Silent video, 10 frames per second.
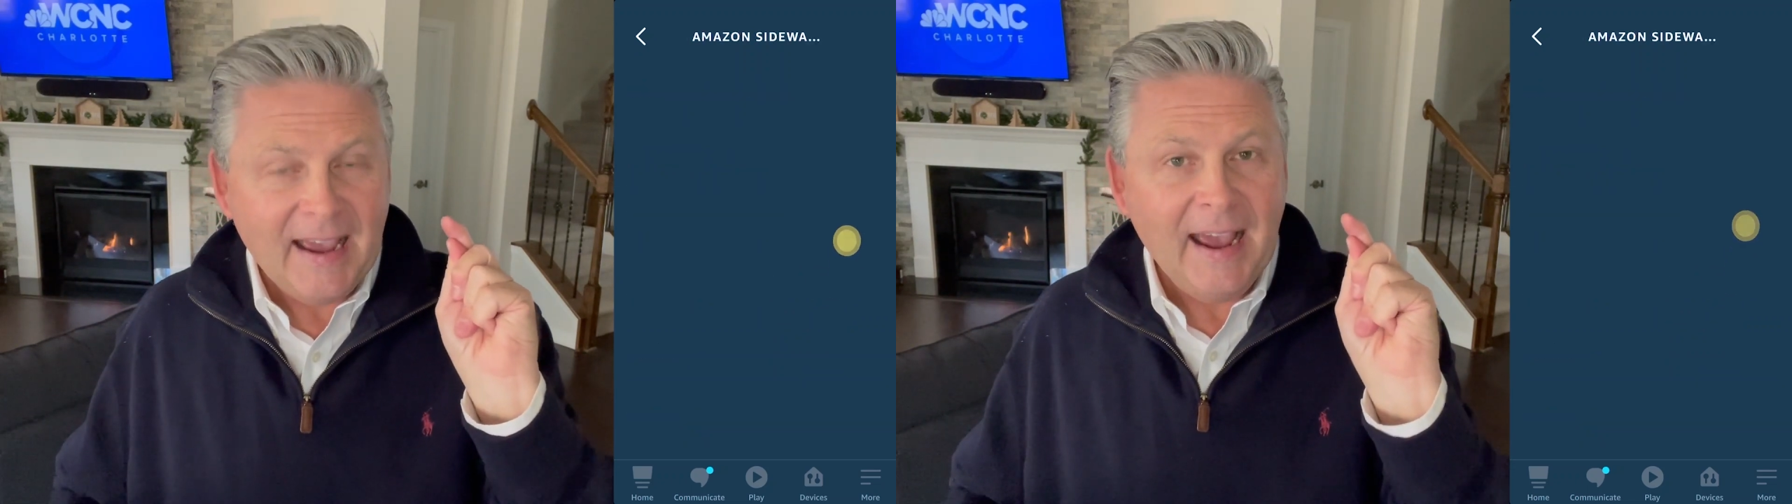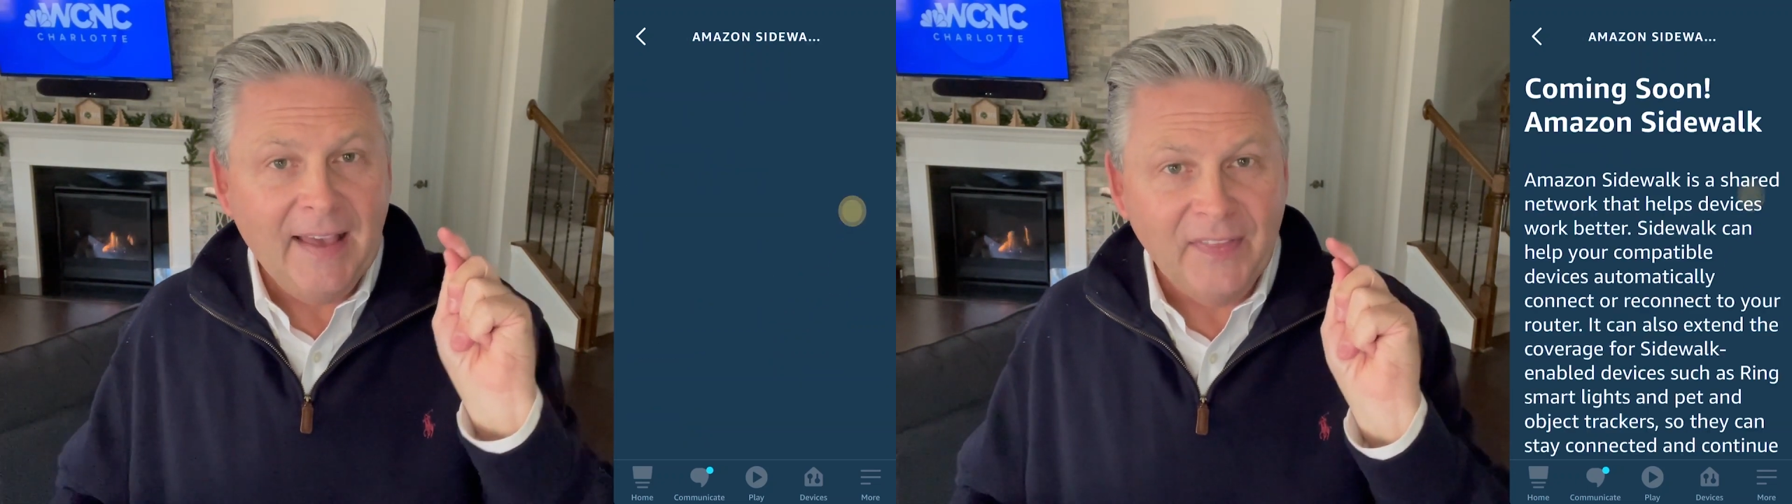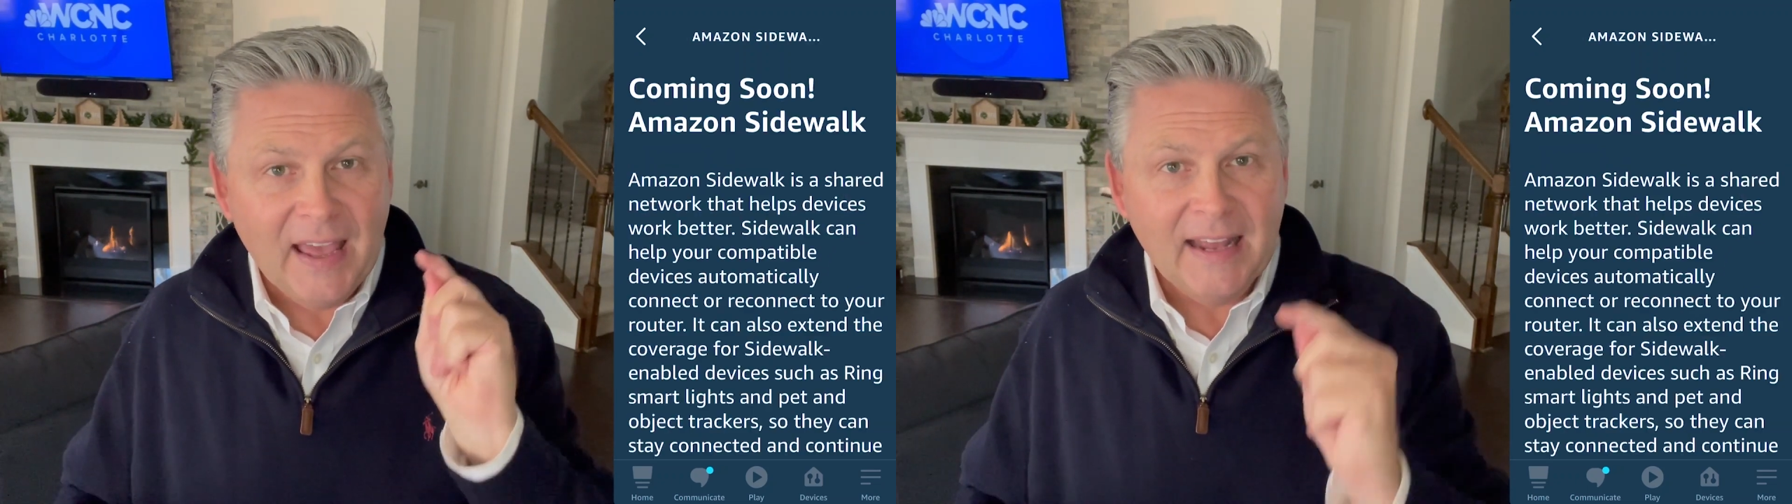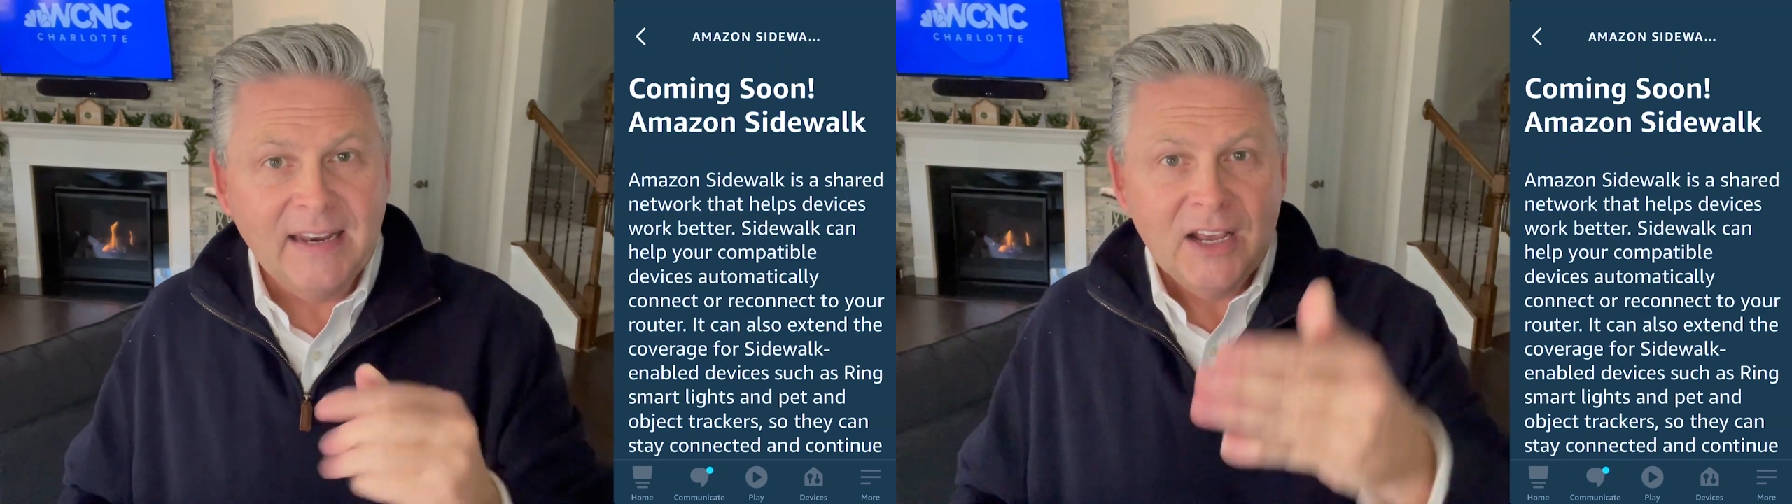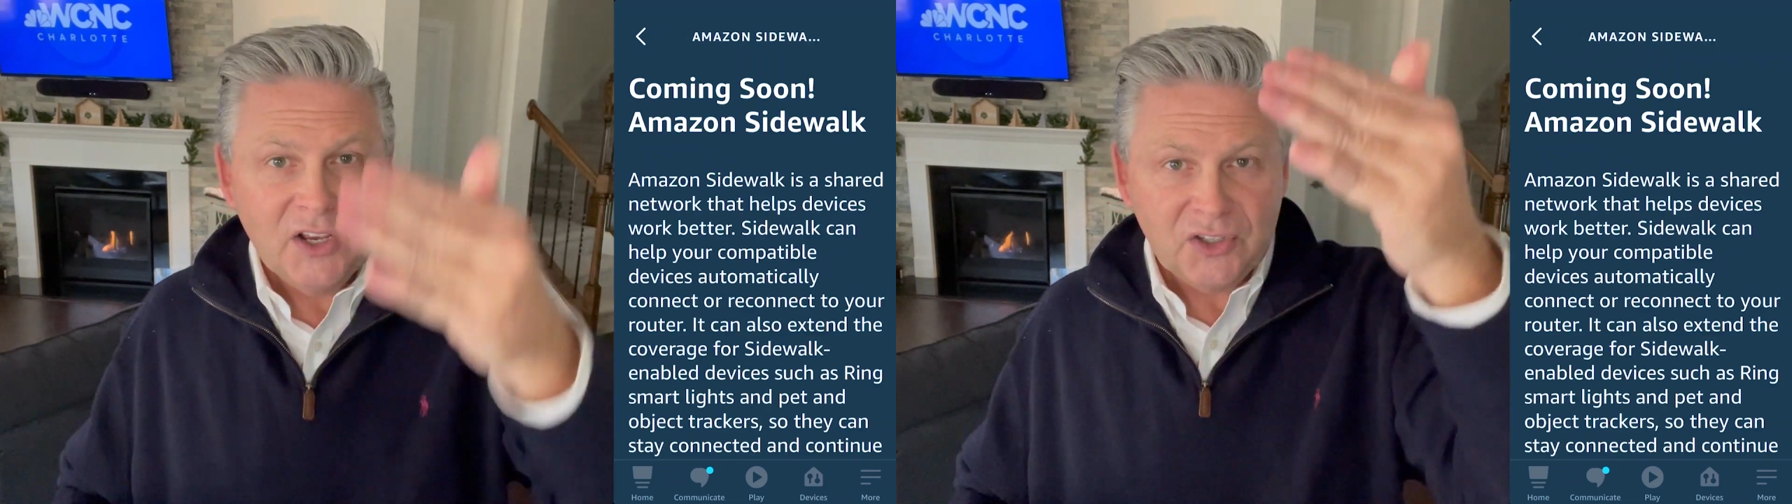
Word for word: And then